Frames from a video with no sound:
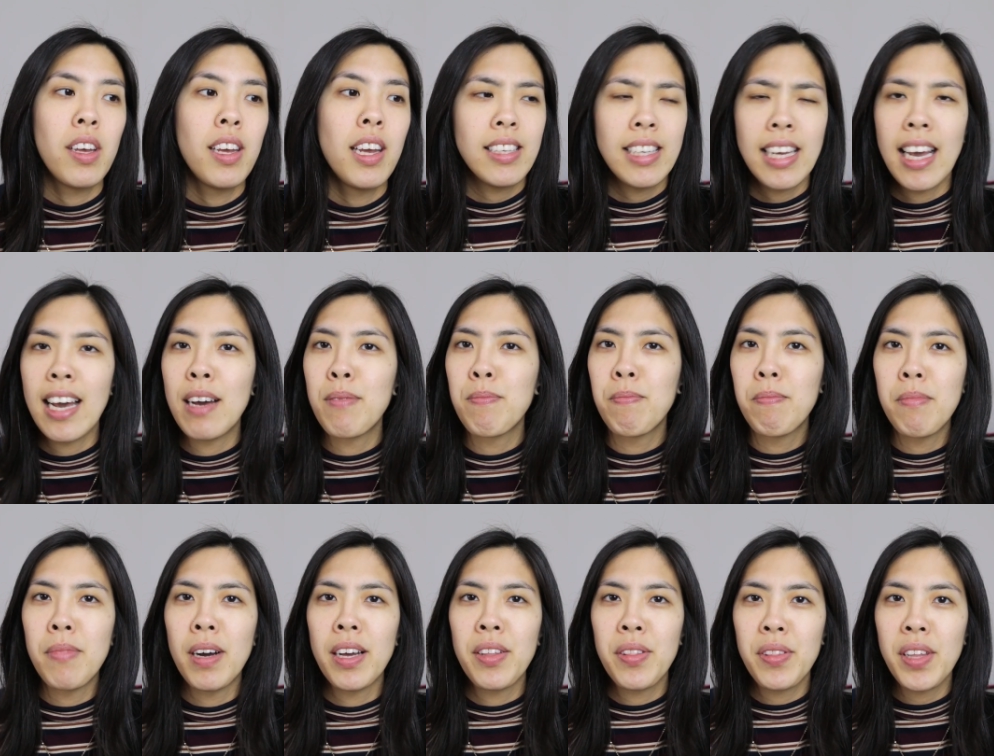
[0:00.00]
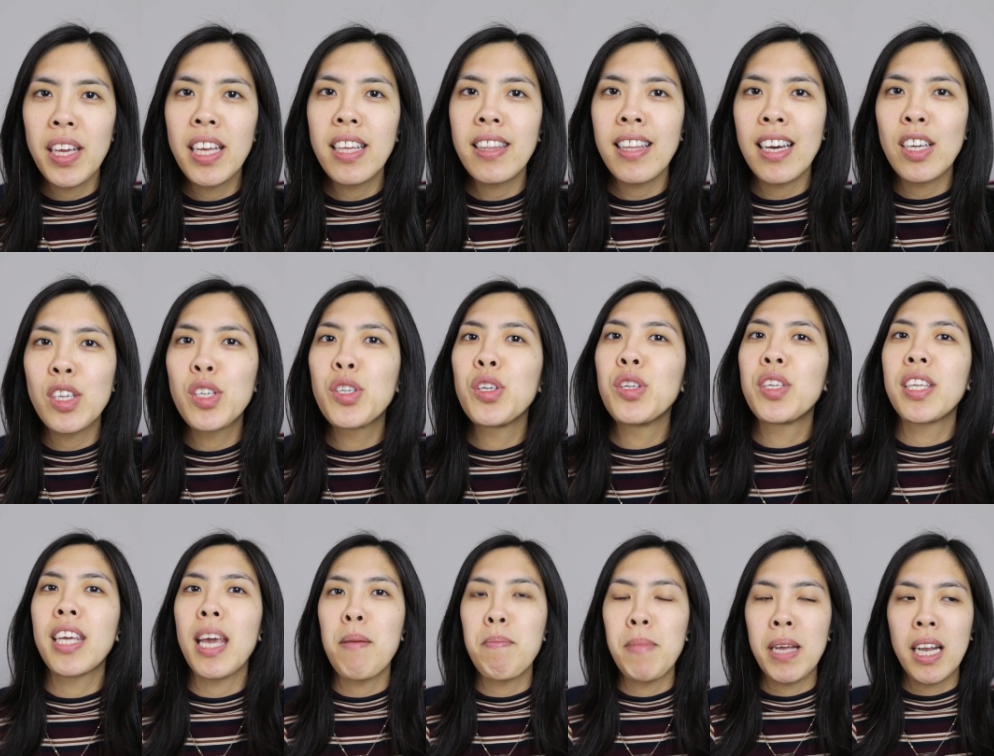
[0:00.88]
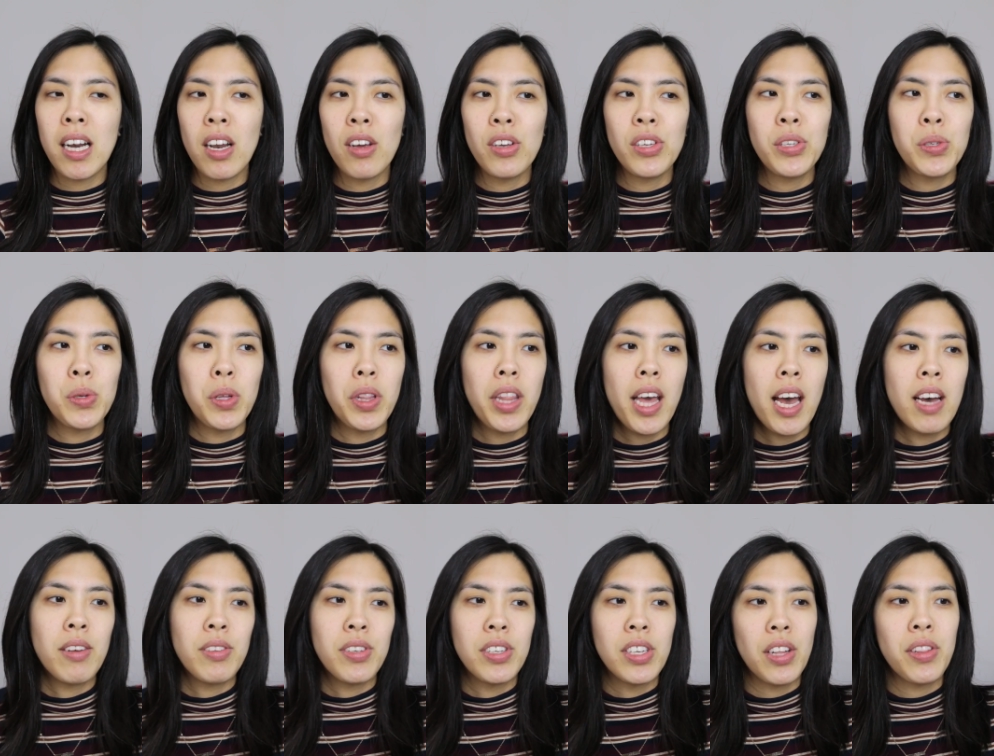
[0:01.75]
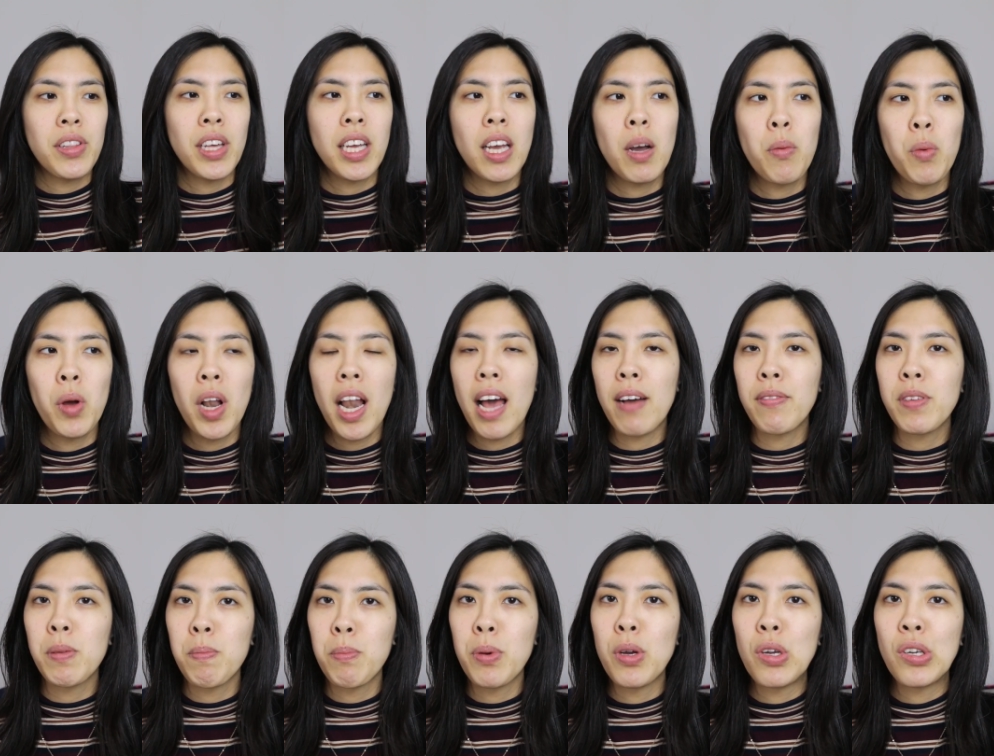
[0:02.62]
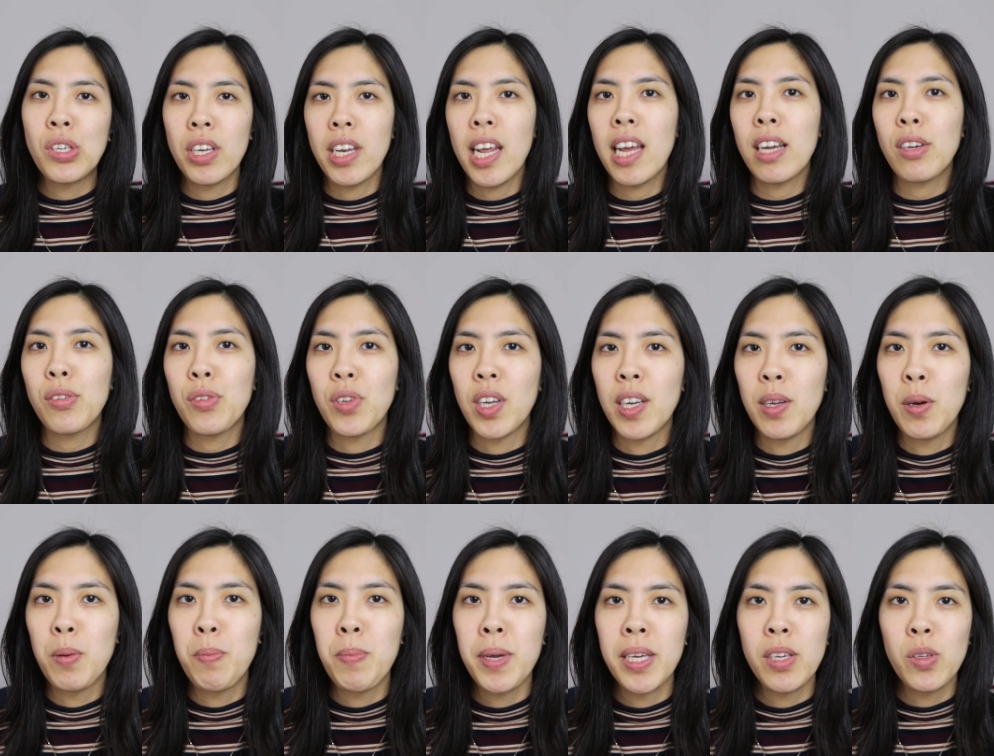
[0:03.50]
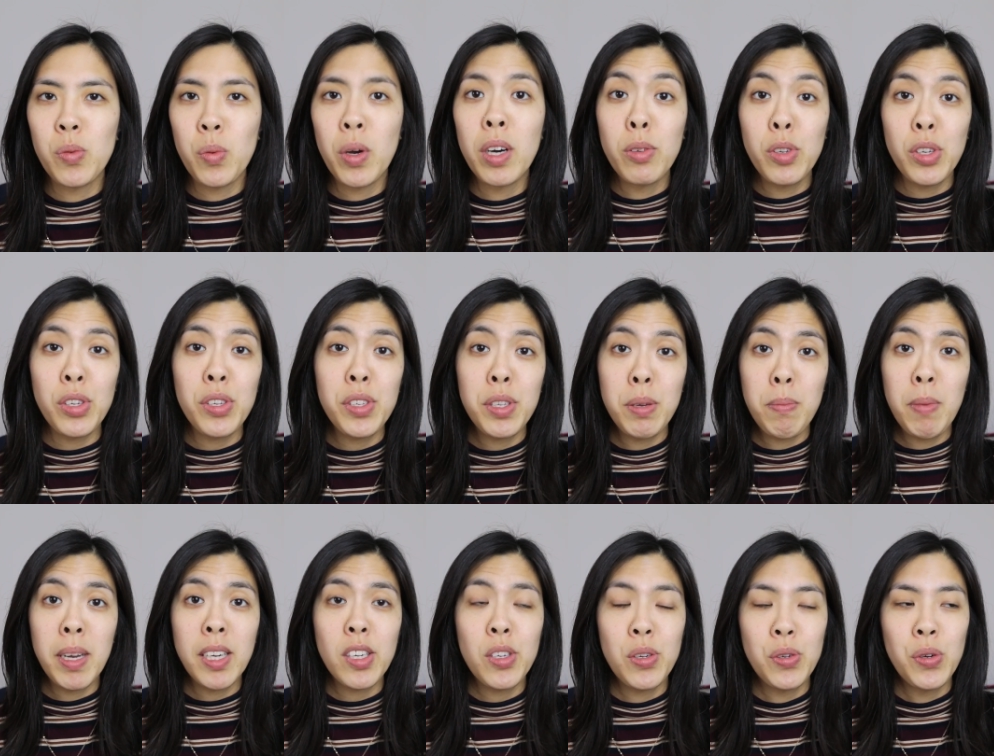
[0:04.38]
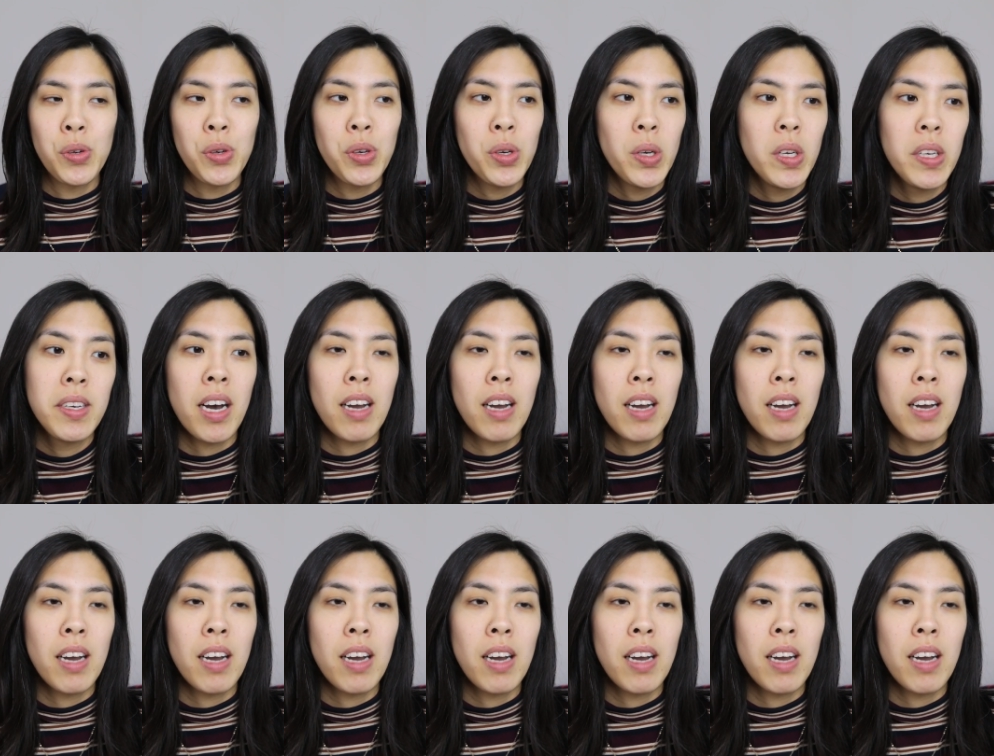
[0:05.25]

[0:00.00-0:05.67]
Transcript: Yeah, I think that should get me close to a thousand. I think I will have to push an extra little bit as well, just to make sure.